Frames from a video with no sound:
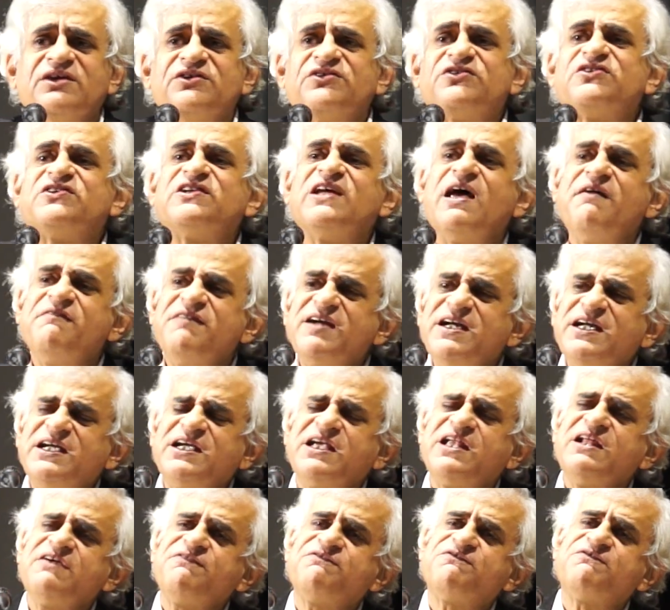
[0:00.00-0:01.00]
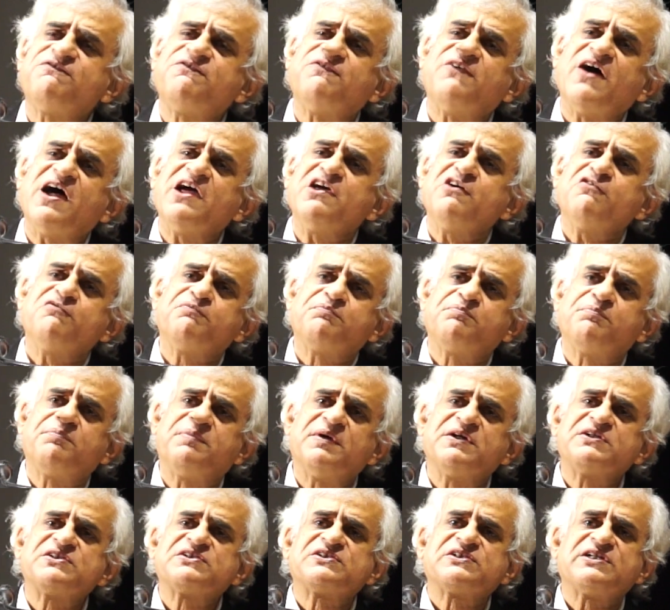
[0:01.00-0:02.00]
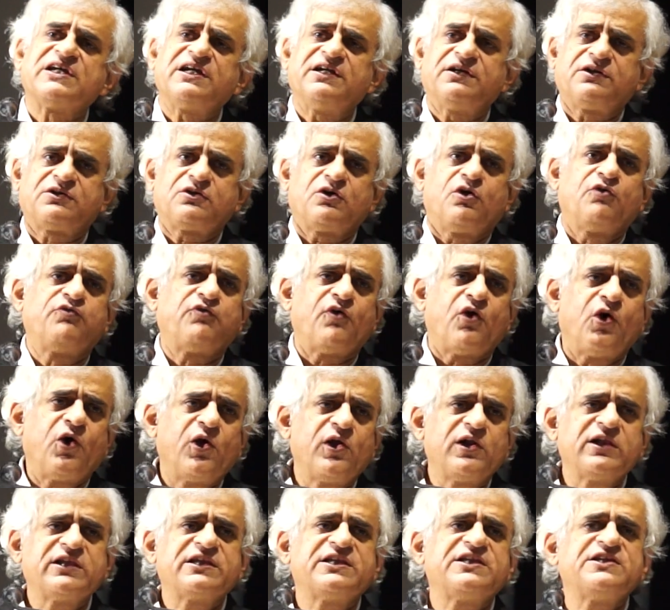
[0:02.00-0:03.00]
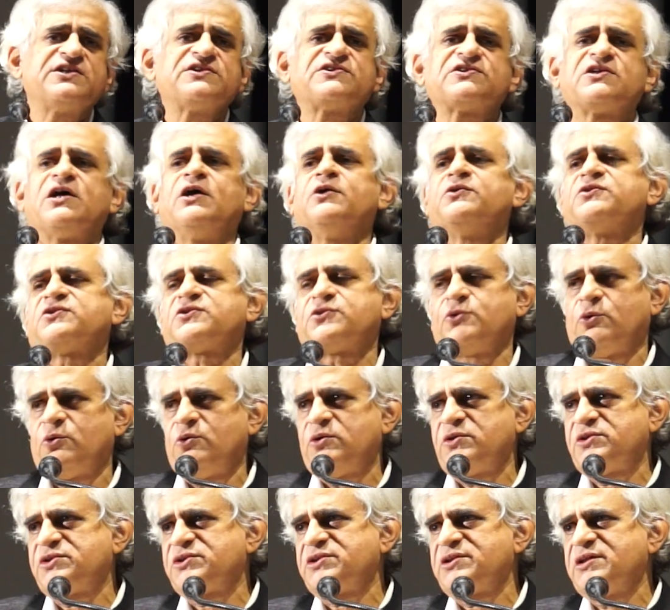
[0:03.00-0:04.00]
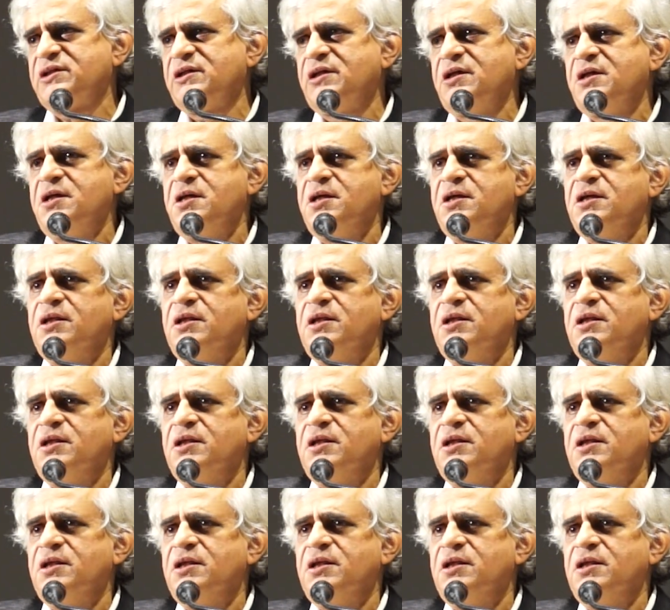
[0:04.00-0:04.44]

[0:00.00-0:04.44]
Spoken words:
75% of all these households,